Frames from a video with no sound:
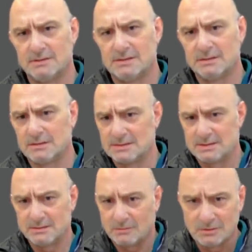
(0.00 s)
It's not to
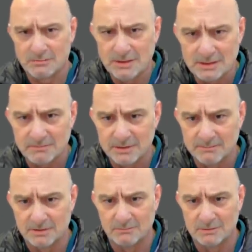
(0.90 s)
say all 20
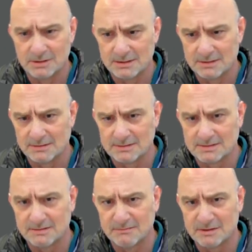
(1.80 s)
people are working at
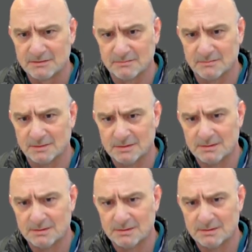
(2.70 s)
the same time.